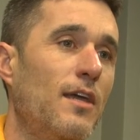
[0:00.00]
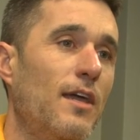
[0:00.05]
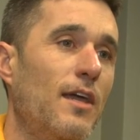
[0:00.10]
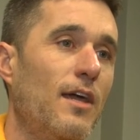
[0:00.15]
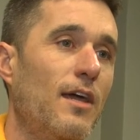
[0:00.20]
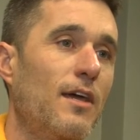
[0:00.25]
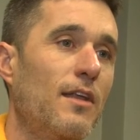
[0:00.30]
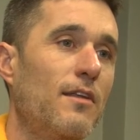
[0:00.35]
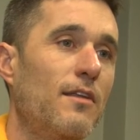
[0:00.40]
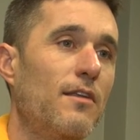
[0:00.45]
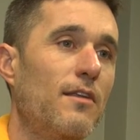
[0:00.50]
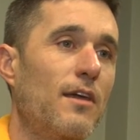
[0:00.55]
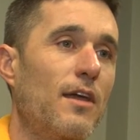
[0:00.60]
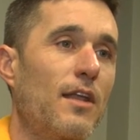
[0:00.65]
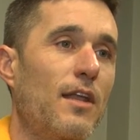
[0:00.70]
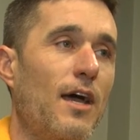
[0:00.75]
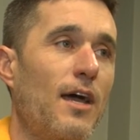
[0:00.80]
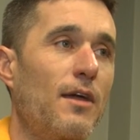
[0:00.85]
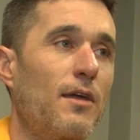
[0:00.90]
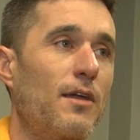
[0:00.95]
And
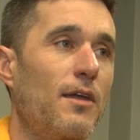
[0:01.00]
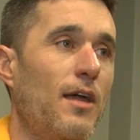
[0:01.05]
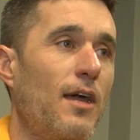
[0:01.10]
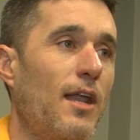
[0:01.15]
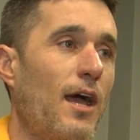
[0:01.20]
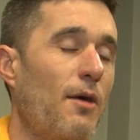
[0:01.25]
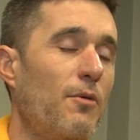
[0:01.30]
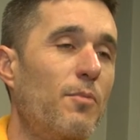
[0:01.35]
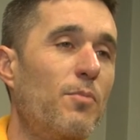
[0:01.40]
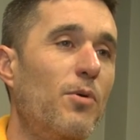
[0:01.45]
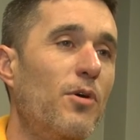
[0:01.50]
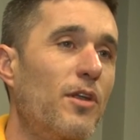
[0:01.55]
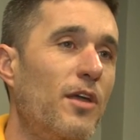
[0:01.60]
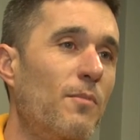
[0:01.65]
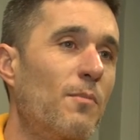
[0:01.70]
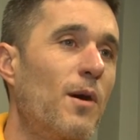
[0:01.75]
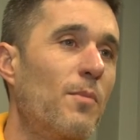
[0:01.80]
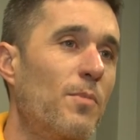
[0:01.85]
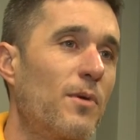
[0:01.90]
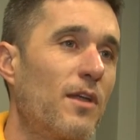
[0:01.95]
I would put
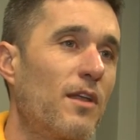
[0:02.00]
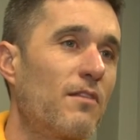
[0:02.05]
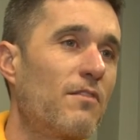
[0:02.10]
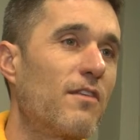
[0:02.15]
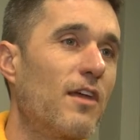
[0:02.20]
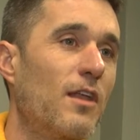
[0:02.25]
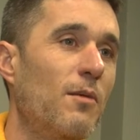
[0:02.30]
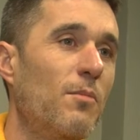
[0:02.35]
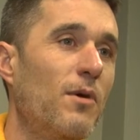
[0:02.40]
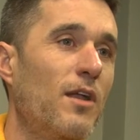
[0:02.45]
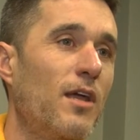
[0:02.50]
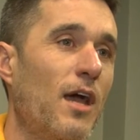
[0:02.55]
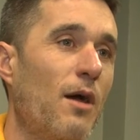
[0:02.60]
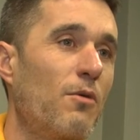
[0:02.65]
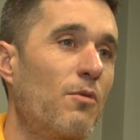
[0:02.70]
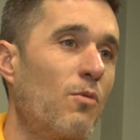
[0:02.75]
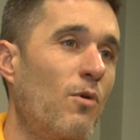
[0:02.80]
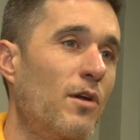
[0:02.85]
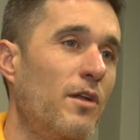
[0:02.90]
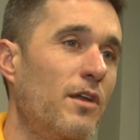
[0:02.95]
him up against anybody. I
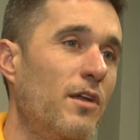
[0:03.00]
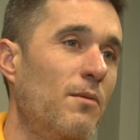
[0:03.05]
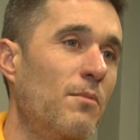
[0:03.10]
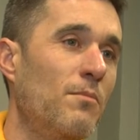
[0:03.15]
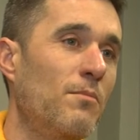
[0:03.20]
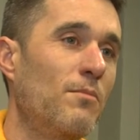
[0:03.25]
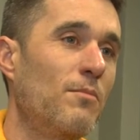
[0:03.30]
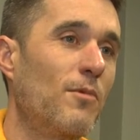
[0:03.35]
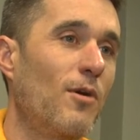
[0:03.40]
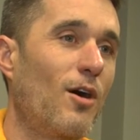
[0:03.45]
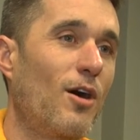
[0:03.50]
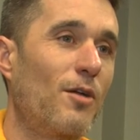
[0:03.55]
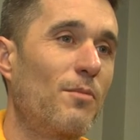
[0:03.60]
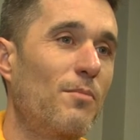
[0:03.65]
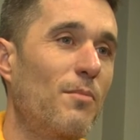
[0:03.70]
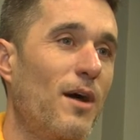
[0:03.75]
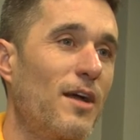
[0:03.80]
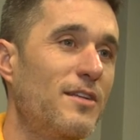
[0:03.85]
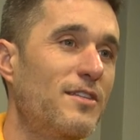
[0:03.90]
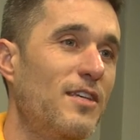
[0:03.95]
would want him
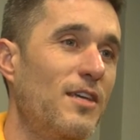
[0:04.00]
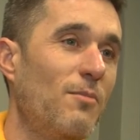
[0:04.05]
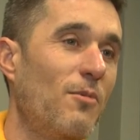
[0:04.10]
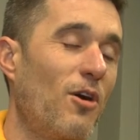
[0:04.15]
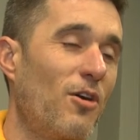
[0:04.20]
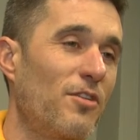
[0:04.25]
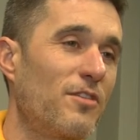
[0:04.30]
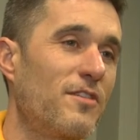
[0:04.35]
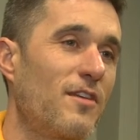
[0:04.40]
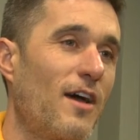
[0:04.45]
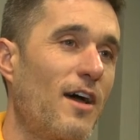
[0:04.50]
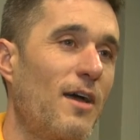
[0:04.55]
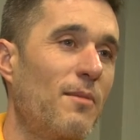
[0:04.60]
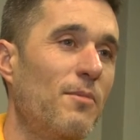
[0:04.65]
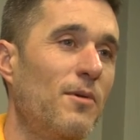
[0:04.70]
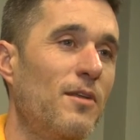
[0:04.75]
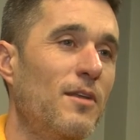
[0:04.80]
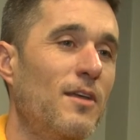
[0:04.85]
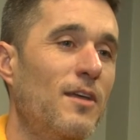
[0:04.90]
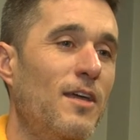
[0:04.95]
on my team all the
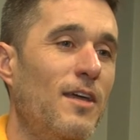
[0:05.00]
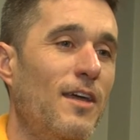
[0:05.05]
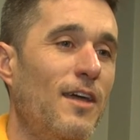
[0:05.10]
time.